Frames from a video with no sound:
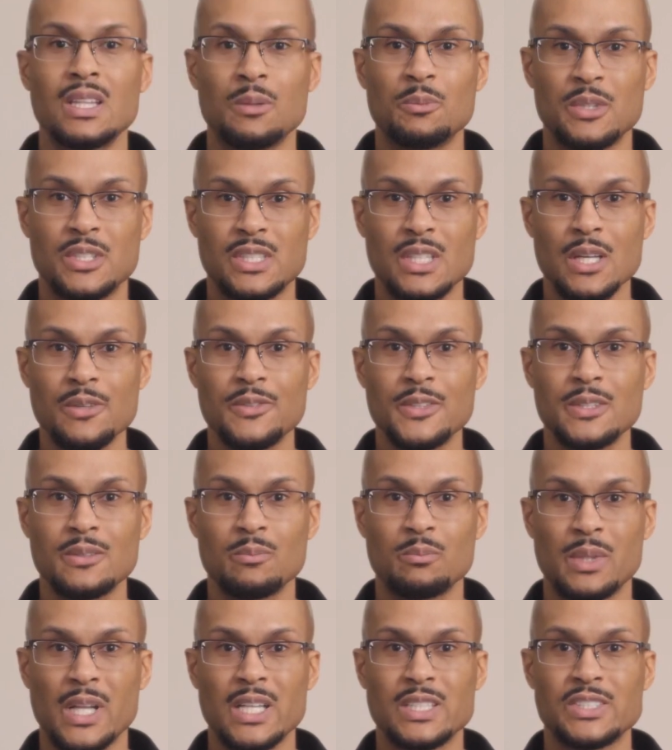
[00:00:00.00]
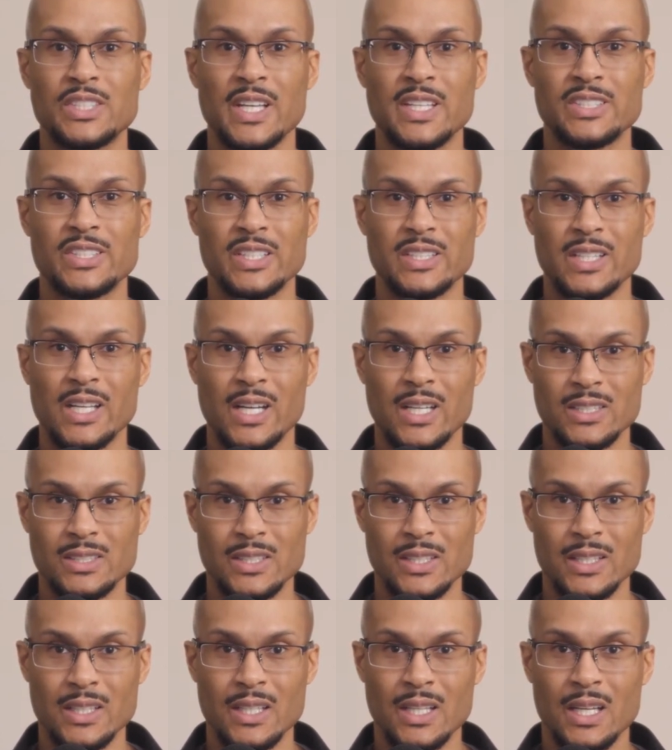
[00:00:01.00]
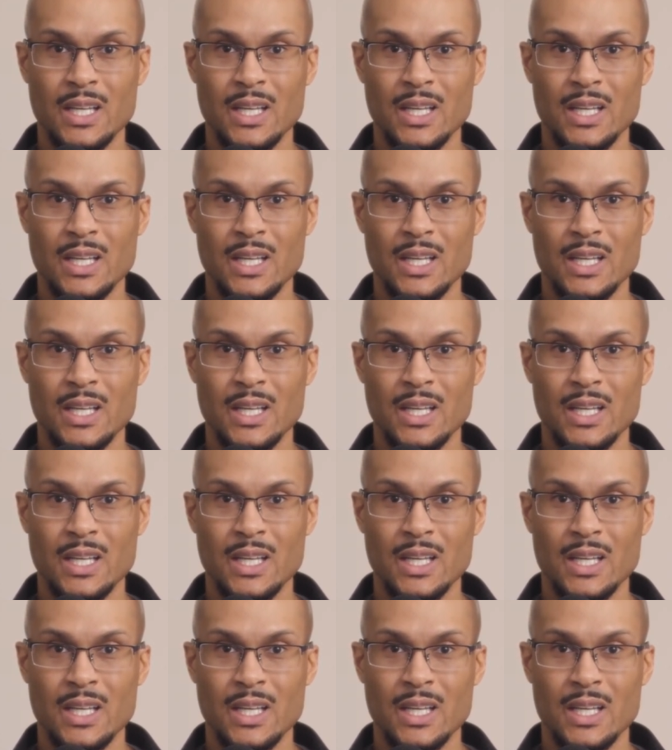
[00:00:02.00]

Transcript: Number seven, blockchain technology.